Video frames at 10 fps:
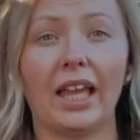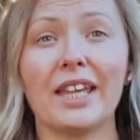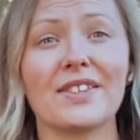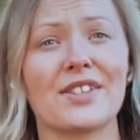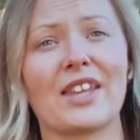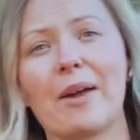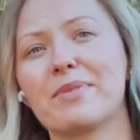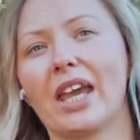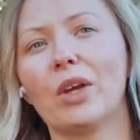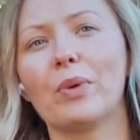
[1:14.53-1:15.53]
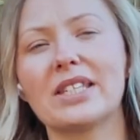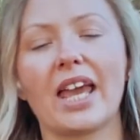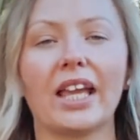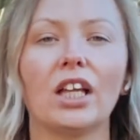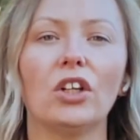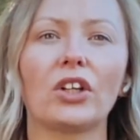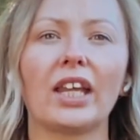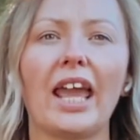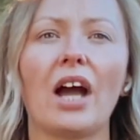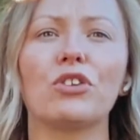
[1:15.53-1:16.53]
In this update, we take a look
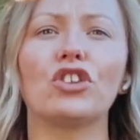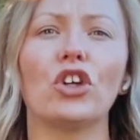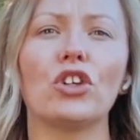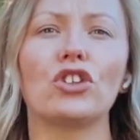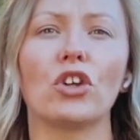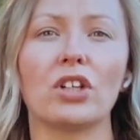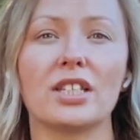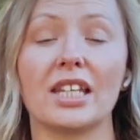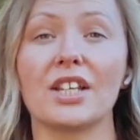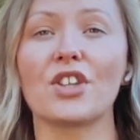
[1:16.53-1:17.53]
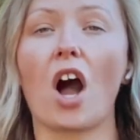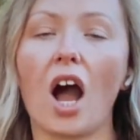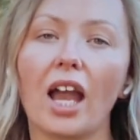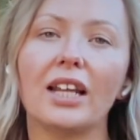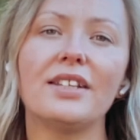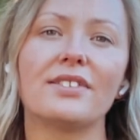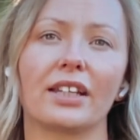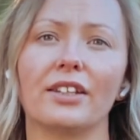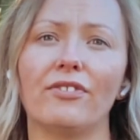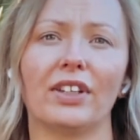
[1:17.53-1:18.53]
at how church unity is highly
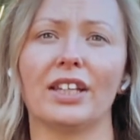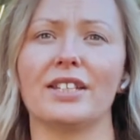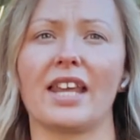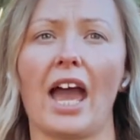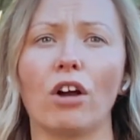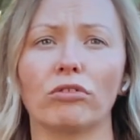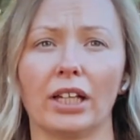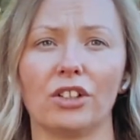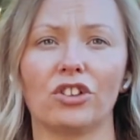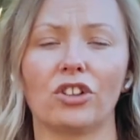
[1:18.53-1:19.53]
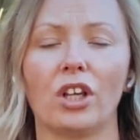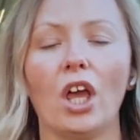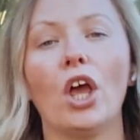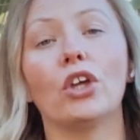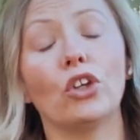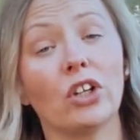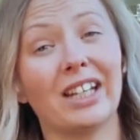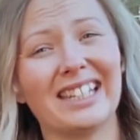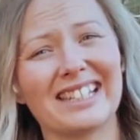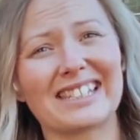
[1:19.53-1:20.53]
significant to outreach.
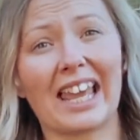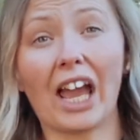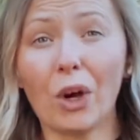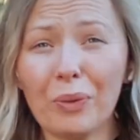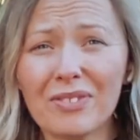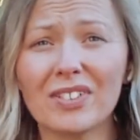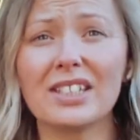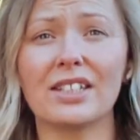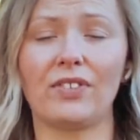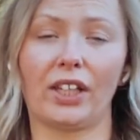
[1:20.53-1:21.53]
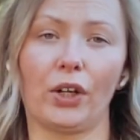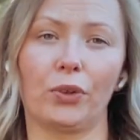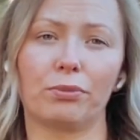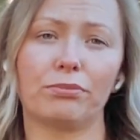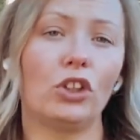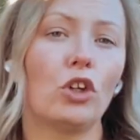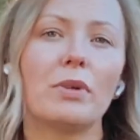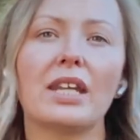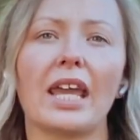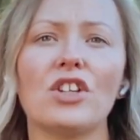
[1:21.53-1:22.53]
Unity is, however, difficult.
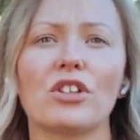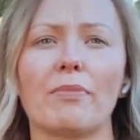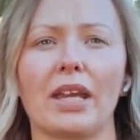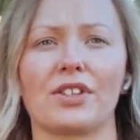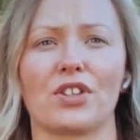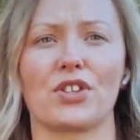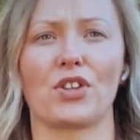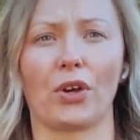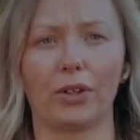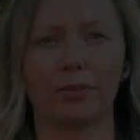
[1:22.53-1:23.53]
Human nature makes it so.